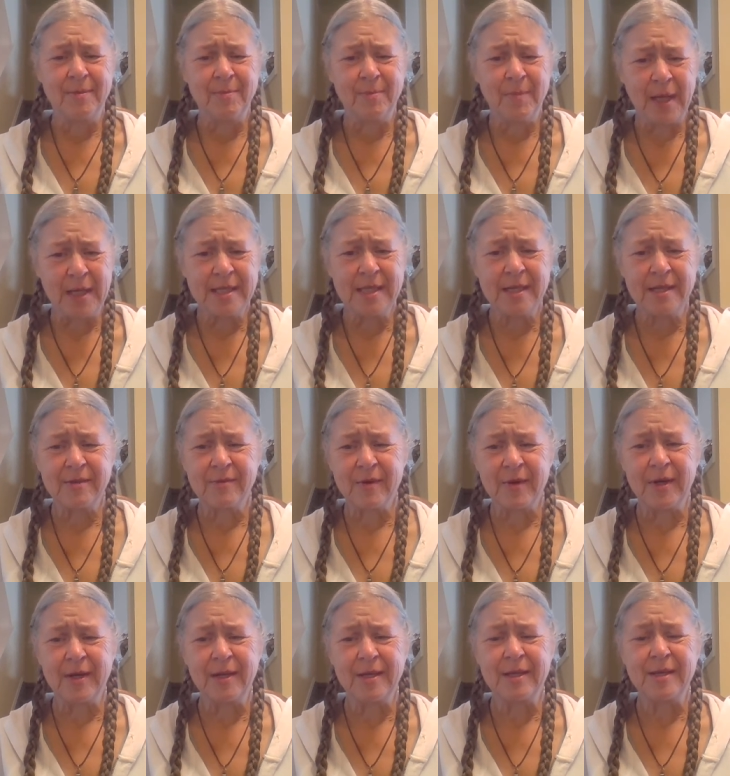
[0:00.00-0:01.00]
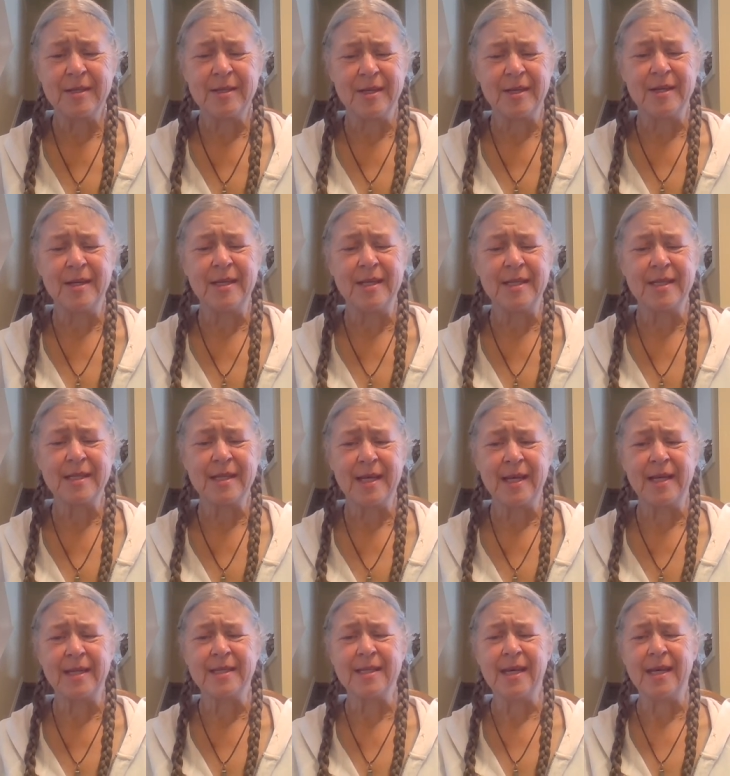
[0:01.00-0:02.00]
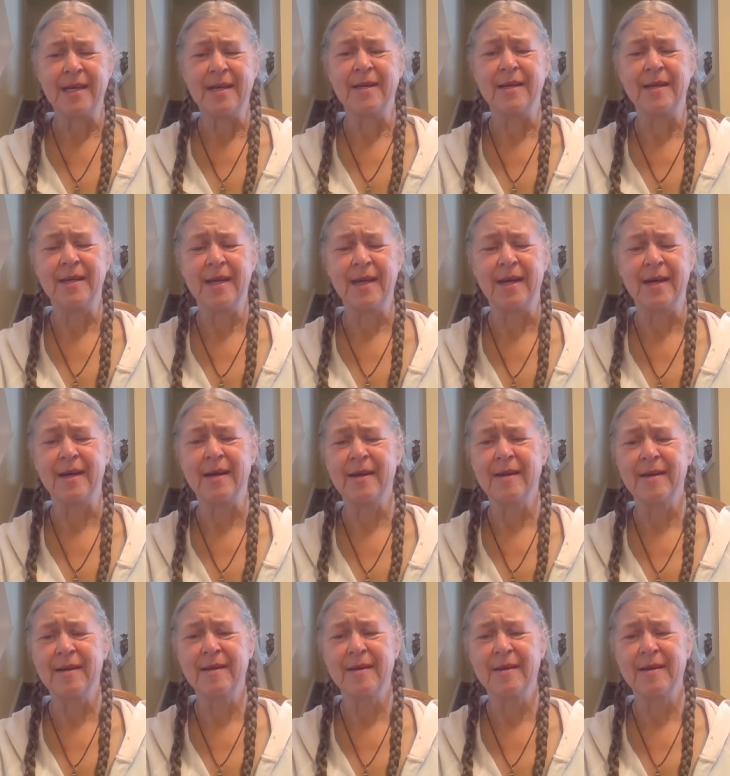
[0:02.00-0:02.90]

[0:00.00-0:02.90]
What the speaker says: Blessings for all your journeys, and take good care.